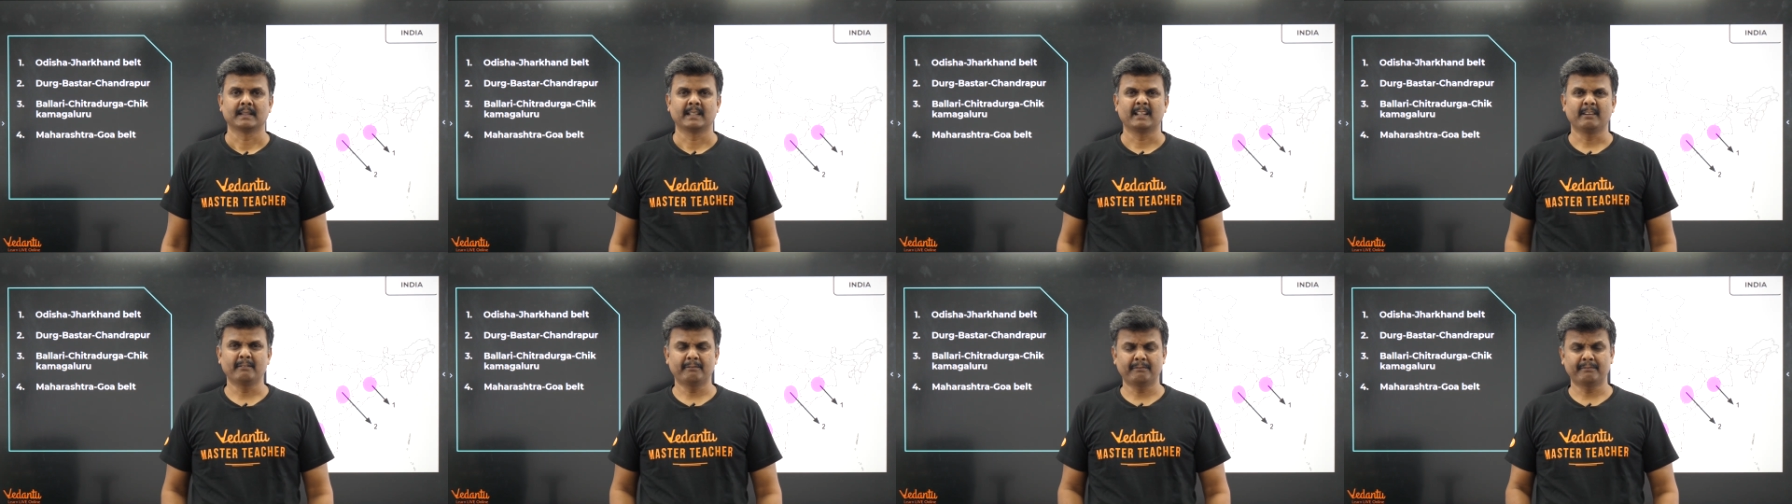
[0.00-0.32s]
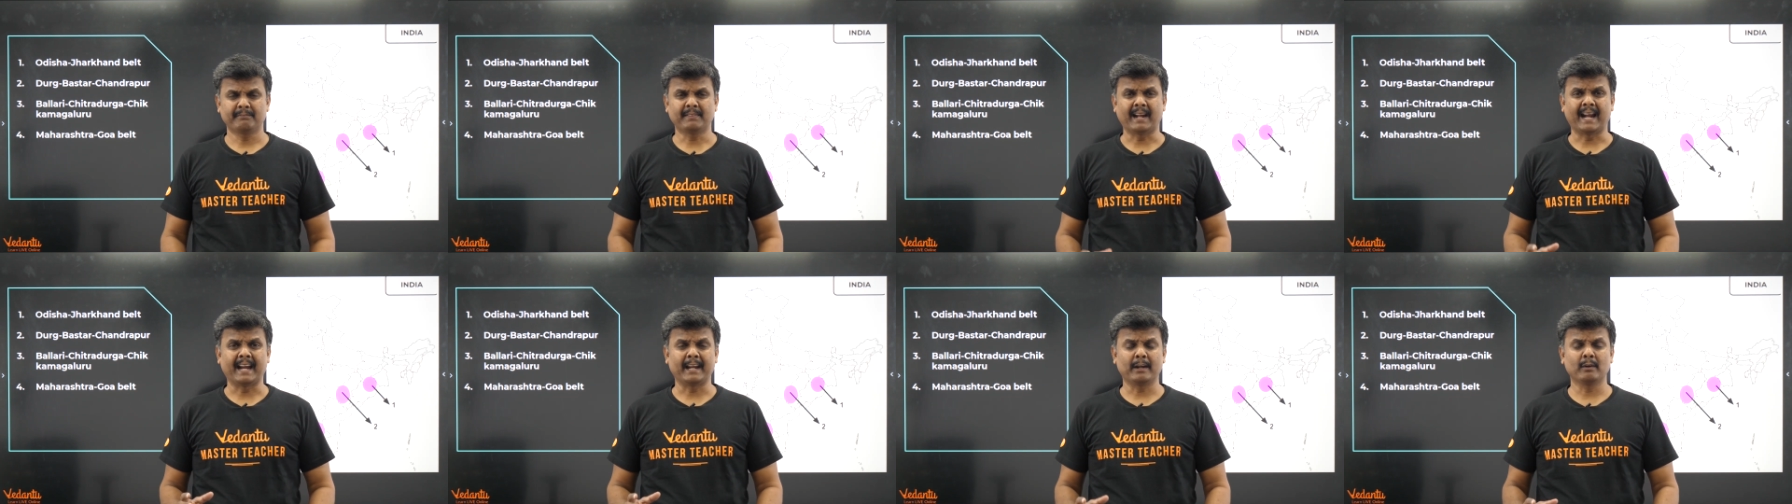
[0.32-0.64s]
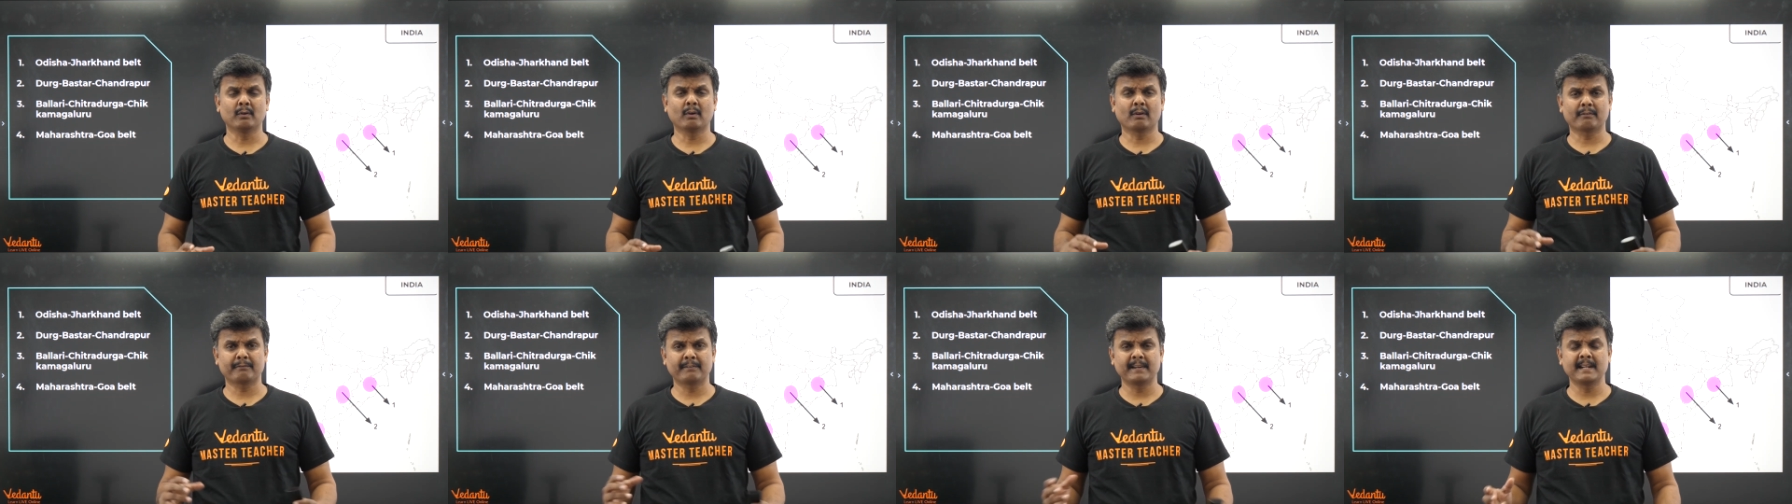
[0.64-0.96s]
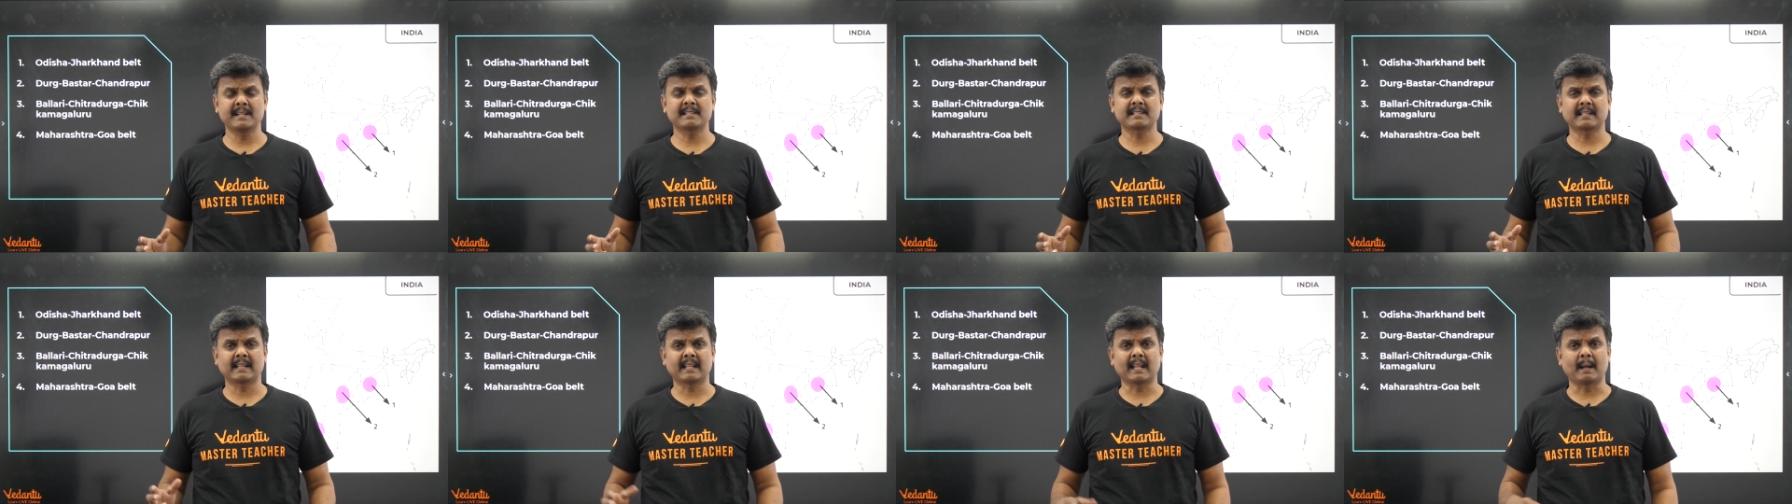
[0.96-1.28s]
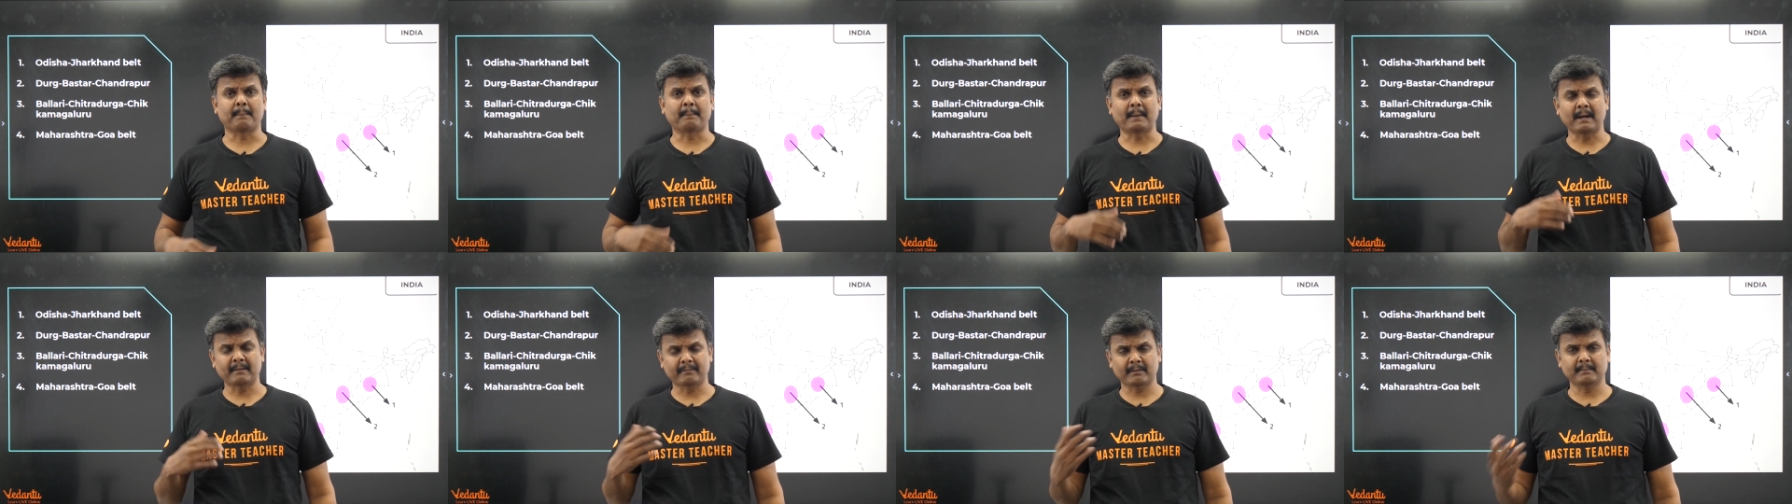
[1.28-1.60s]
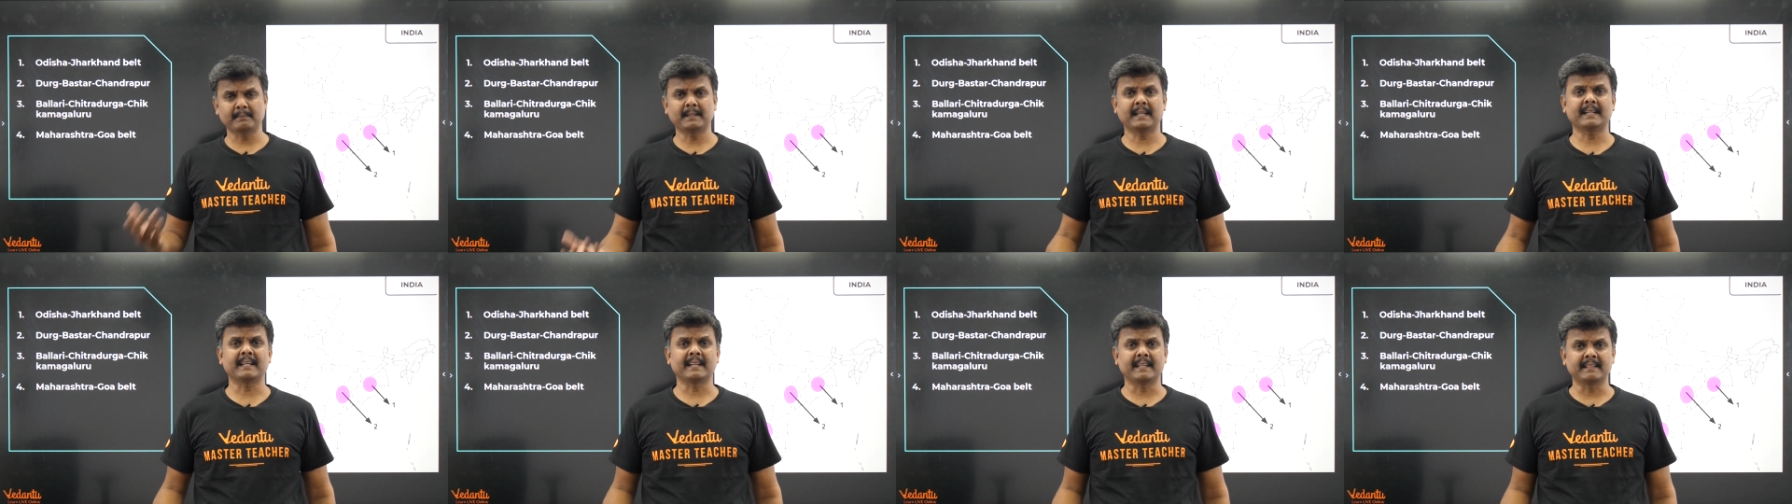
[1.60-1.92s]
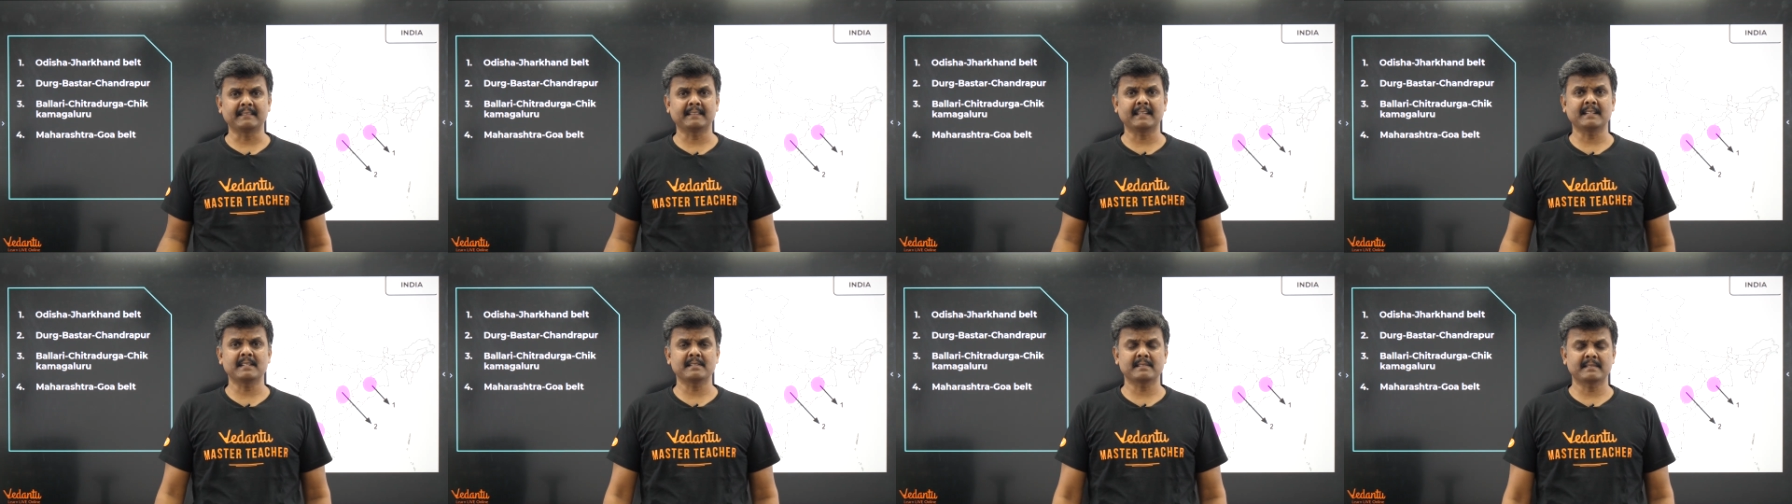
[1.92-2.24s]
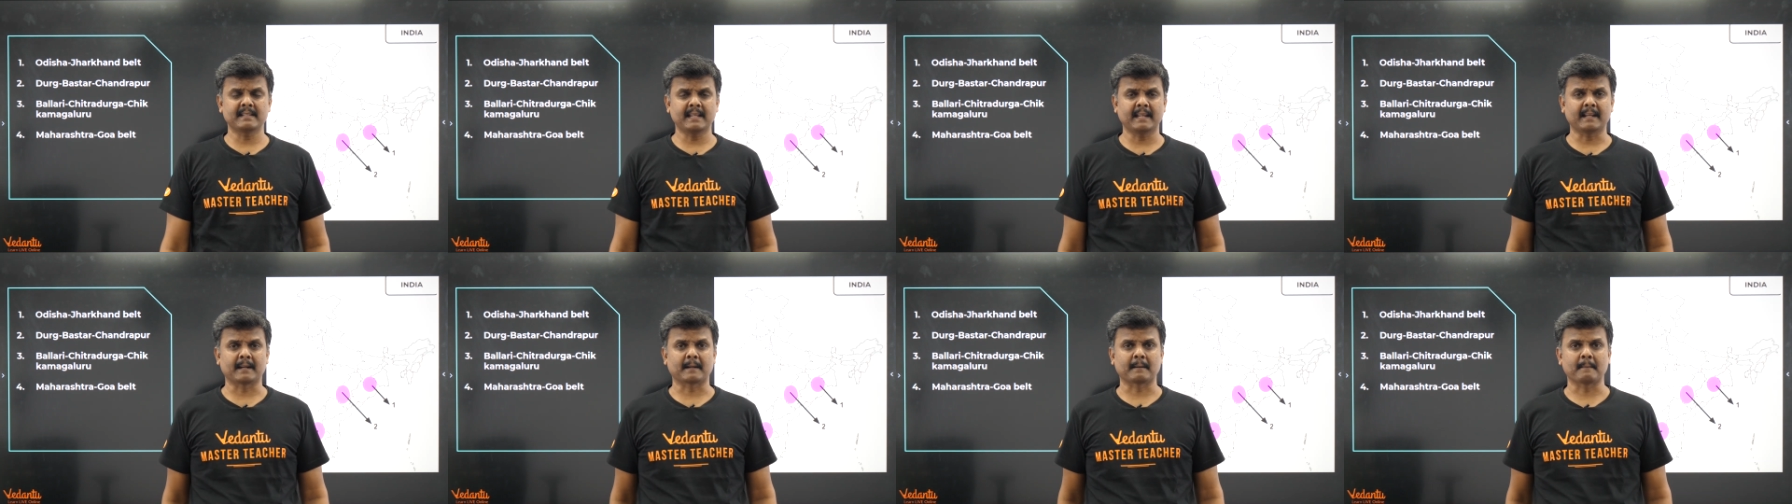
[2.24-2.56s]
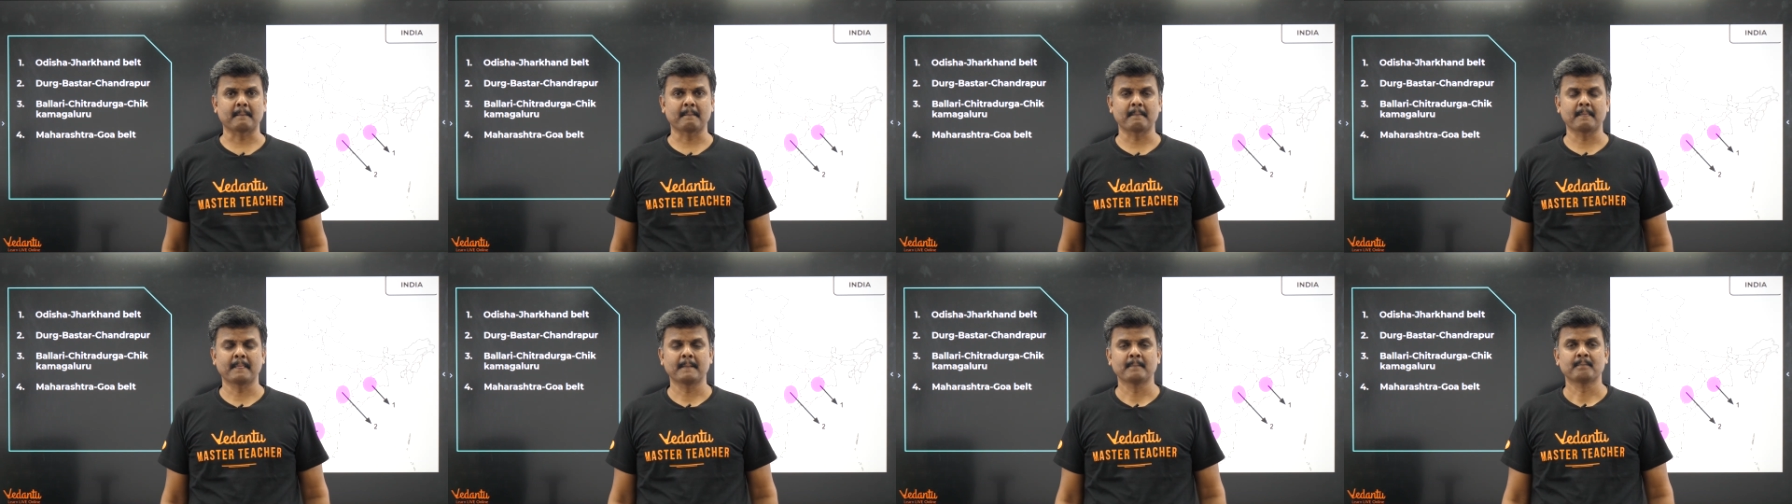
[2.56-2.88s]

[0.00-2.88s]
If iron ore fields are, apart from that, anything is there,